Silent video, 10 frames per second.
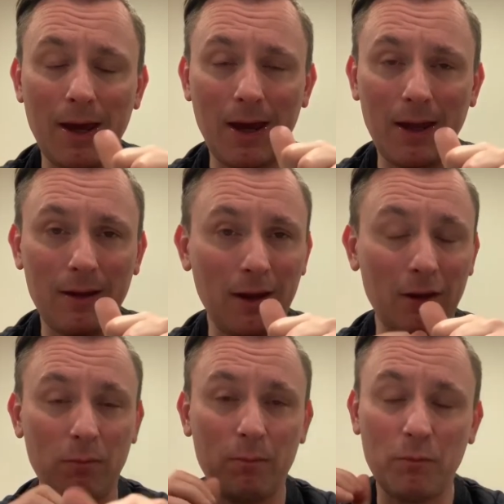
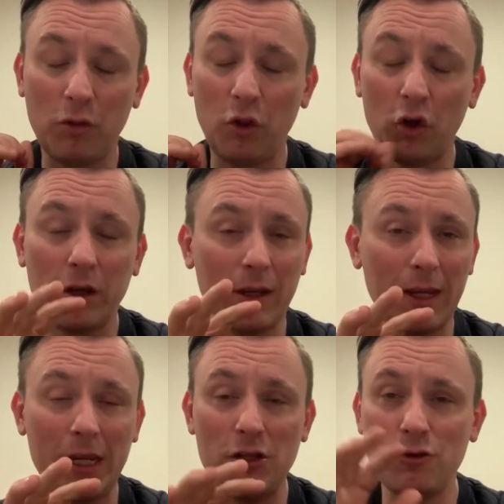and looking
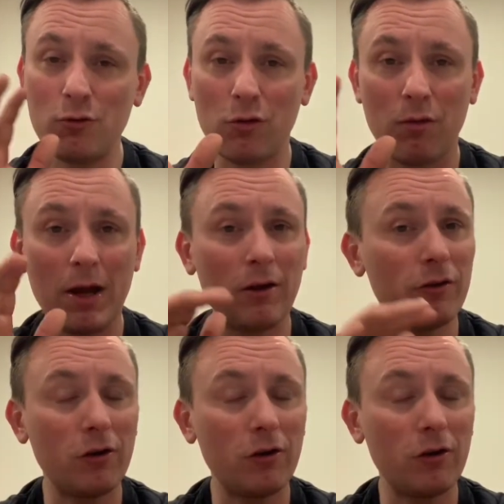into, around,